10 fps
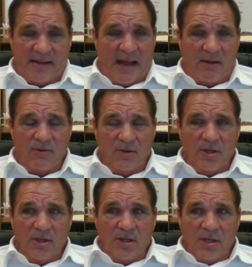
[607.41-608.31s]
now
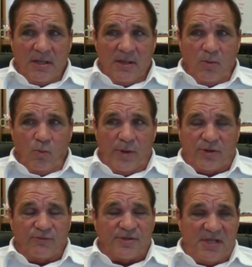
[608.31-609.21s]
with
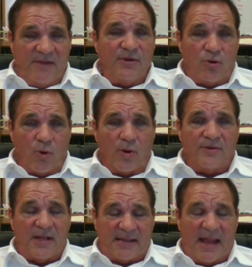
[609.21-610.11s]
the receiving core
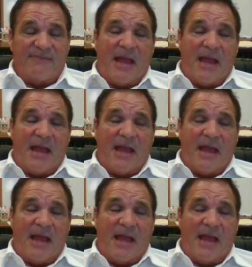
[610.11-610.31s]
that they have.